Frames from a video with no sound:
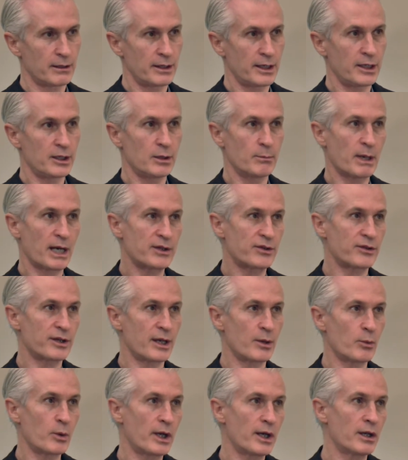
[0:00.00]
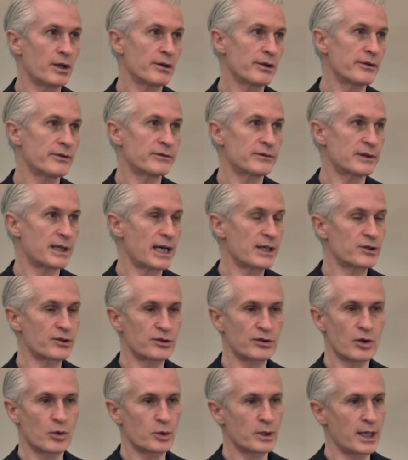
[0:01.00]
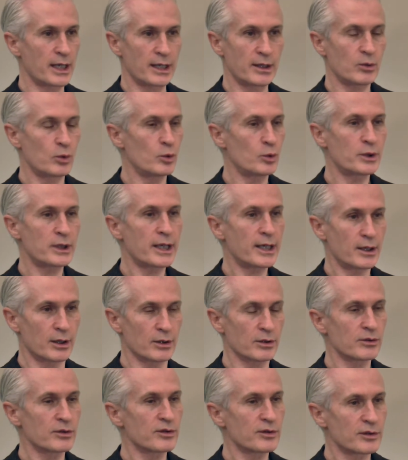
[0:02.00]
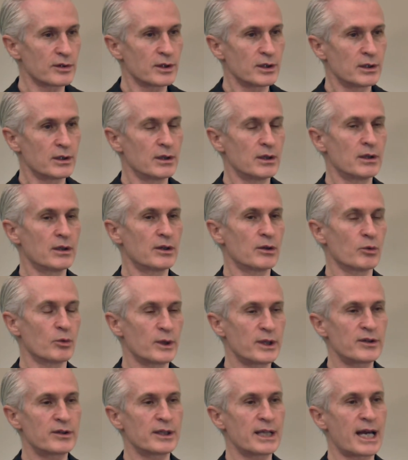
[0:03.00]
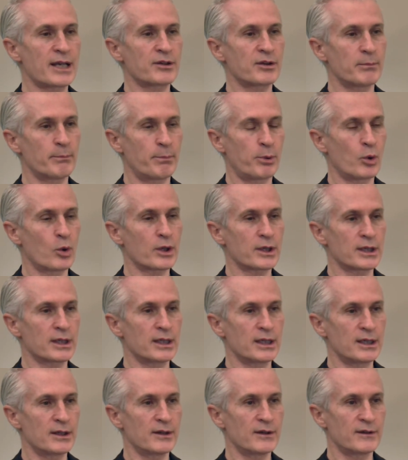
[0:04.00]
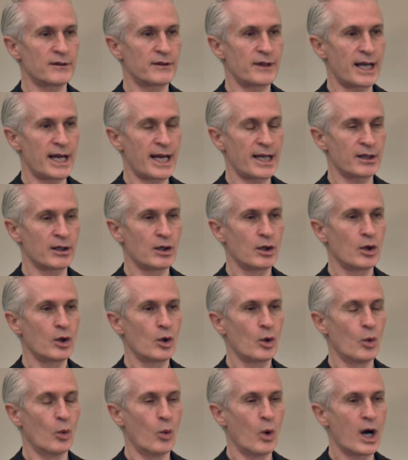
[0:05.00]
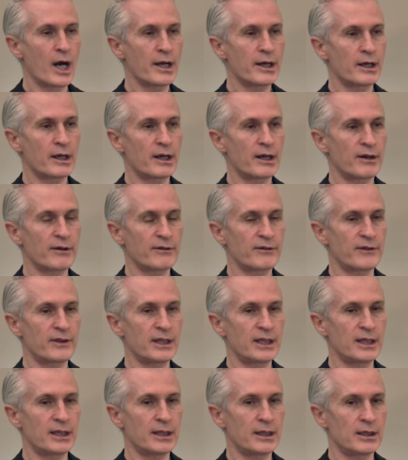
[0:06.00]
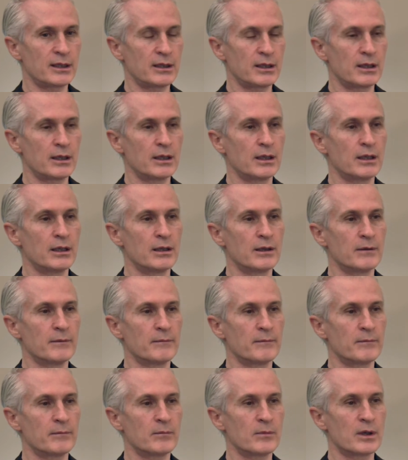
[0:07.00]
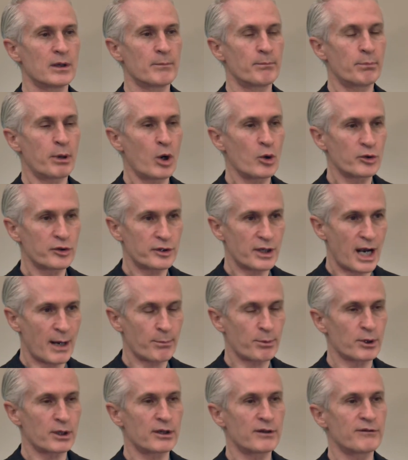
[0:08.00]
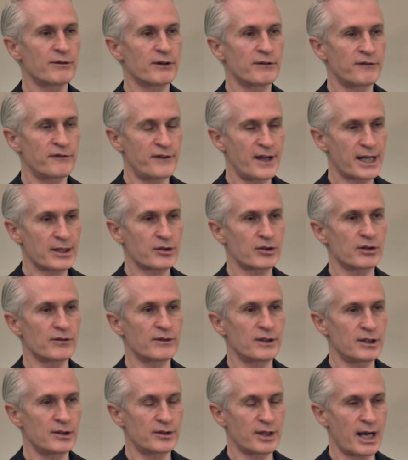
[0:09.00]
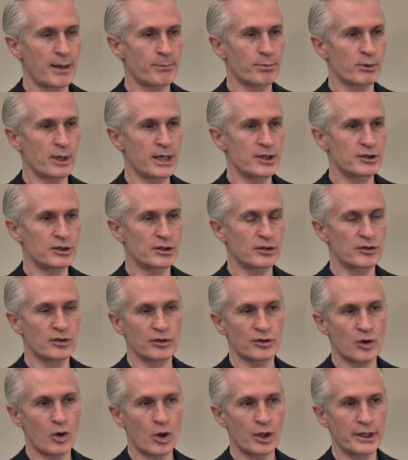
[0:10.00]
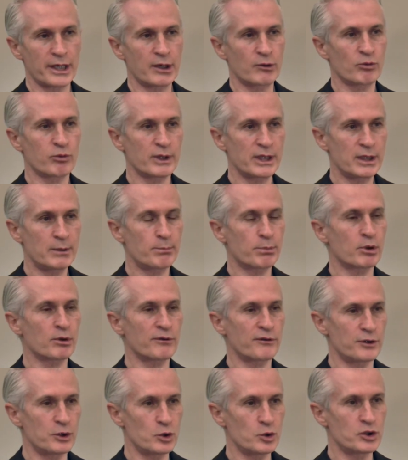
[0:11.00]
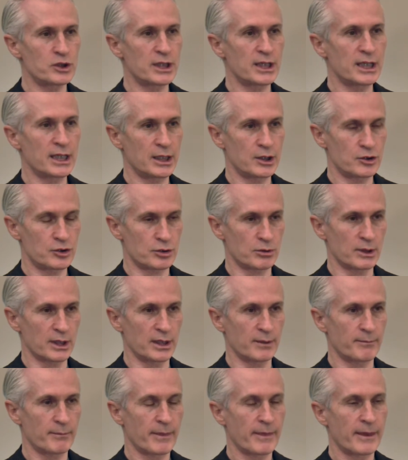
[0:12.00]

And you might say, well, that's okay, who cares? The reason that's important is that one of the postoperative effects of these operations is called a reperfusion injury.